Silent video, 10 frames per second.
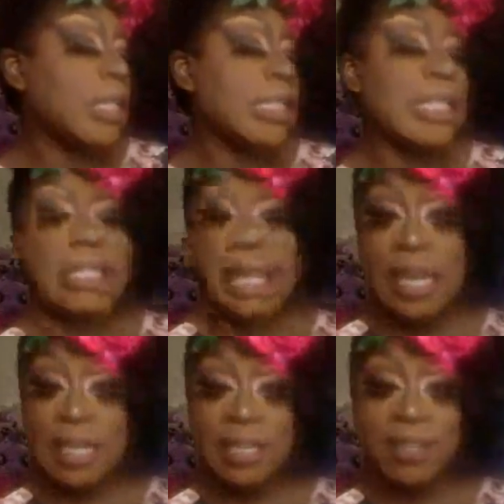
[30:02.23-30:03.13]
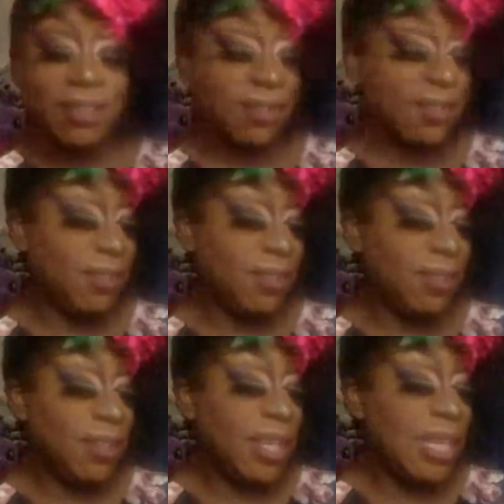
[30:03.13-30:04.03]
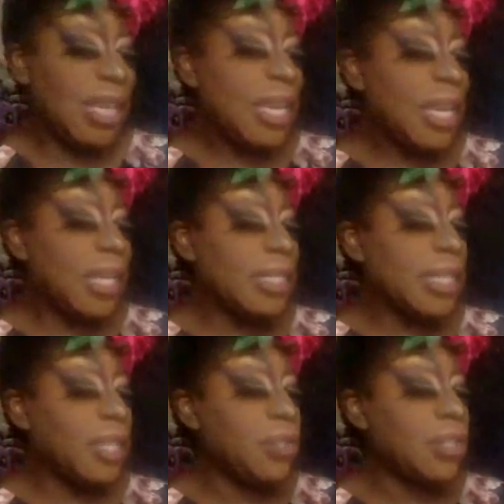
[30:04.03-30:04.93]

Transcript: stick. He continues